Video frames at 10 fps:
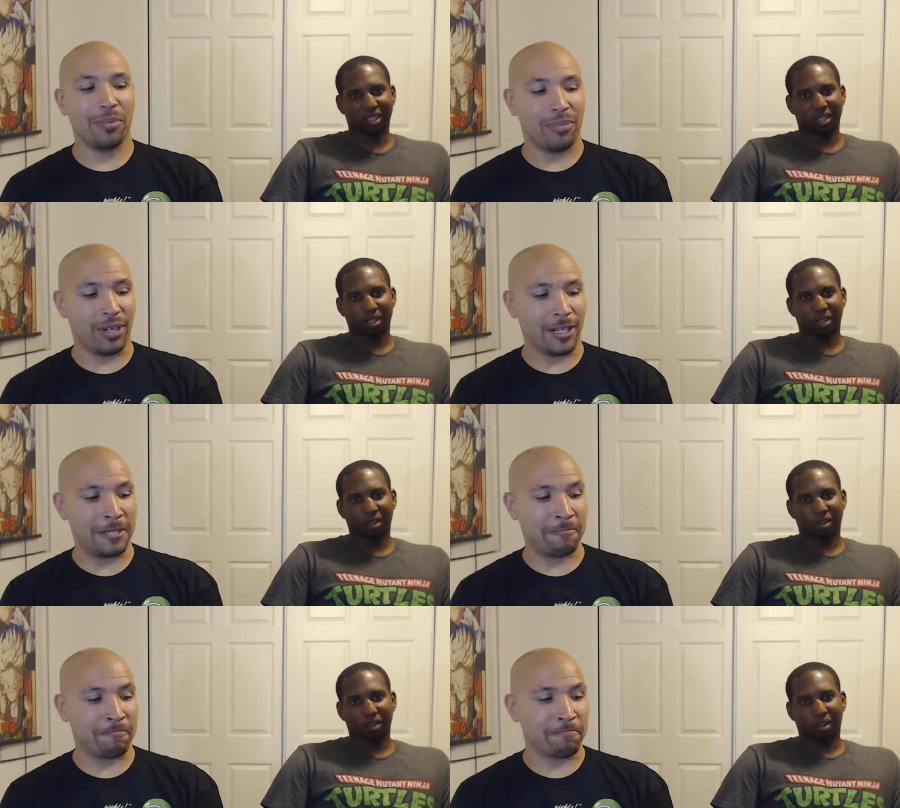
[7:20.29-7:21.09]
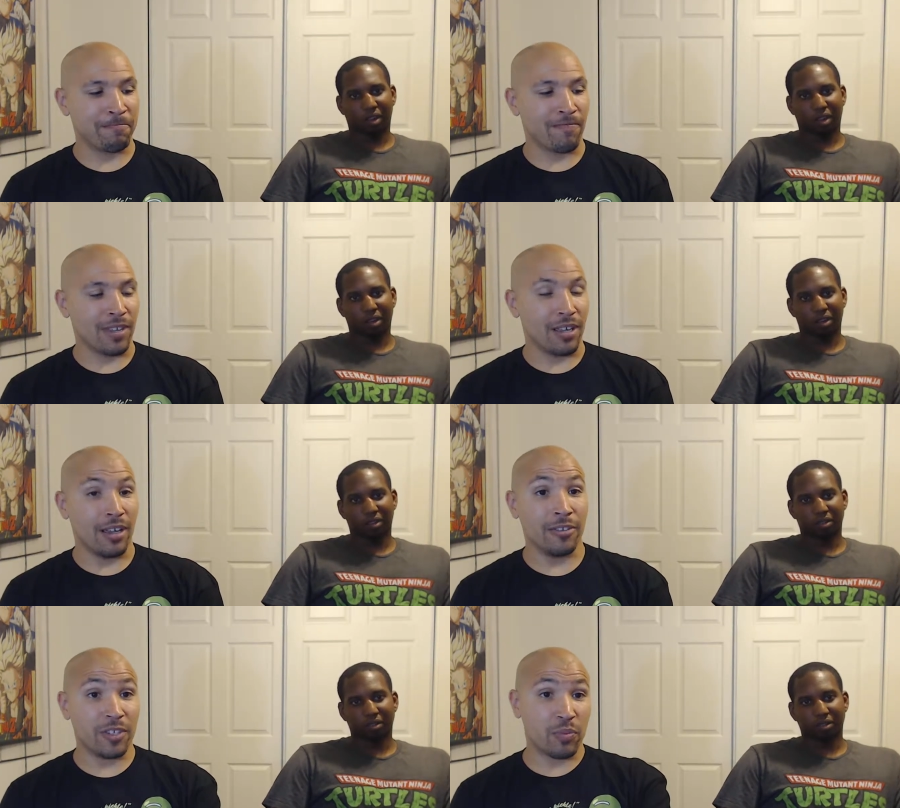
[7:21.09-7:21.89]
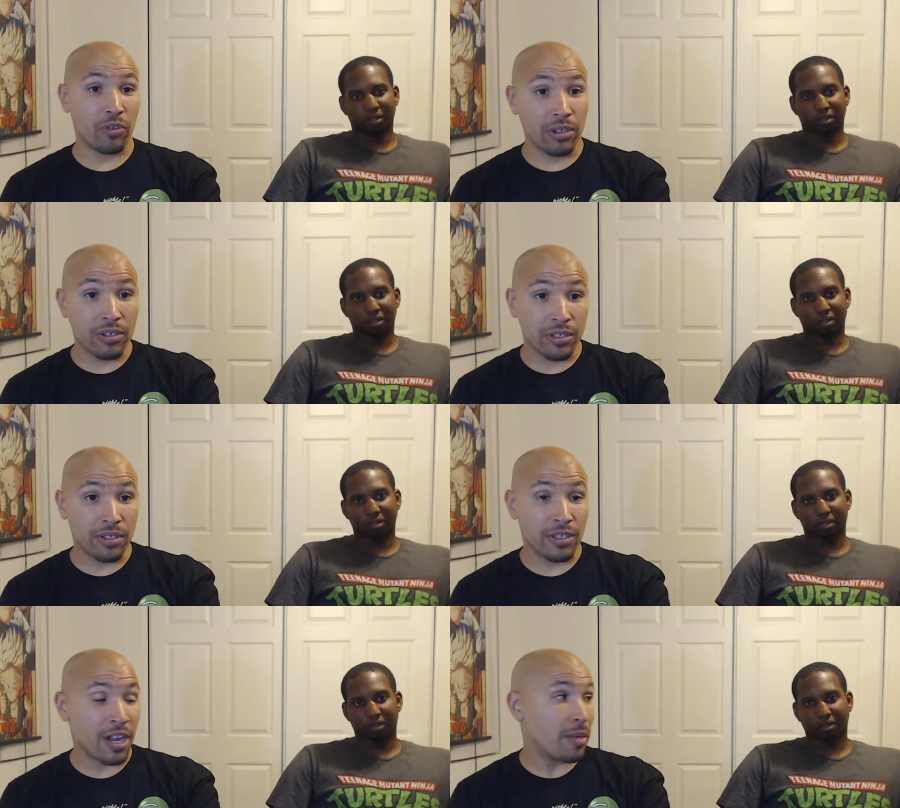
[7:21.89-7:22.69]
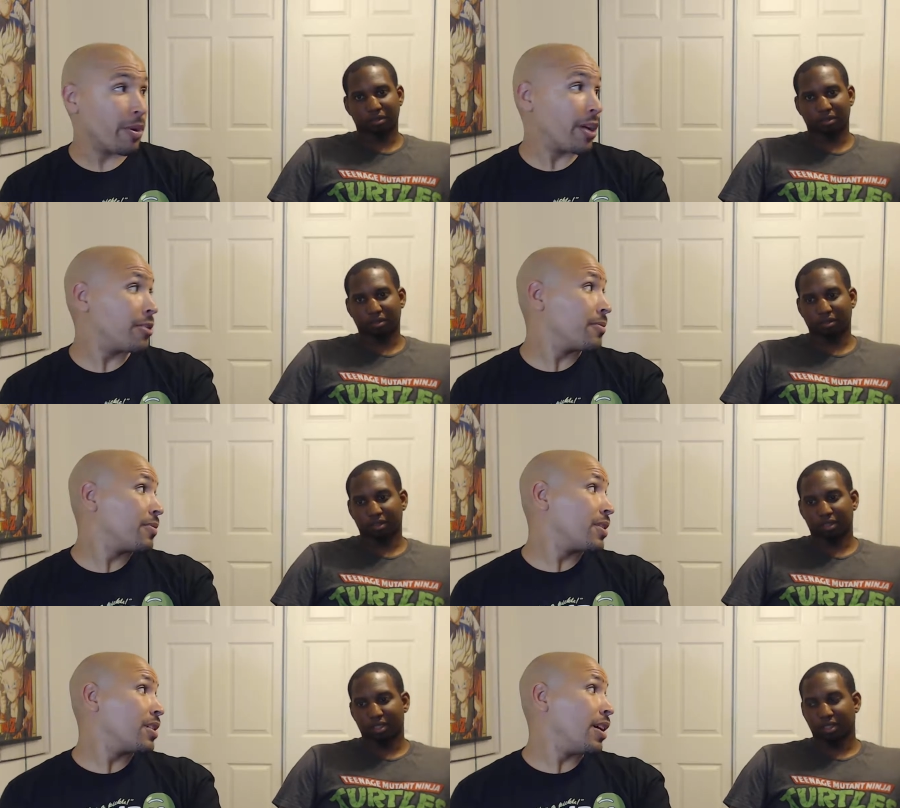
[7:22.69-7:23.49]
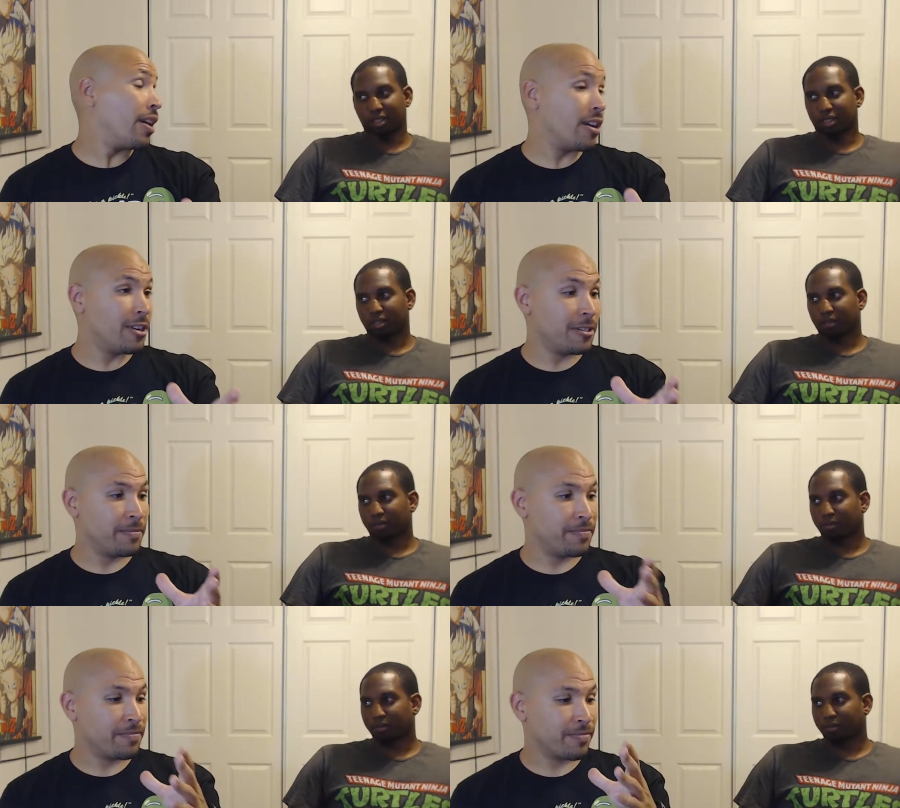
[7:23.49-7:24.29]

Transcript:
Speaker 1: But um, other spoilers to talk about. Um,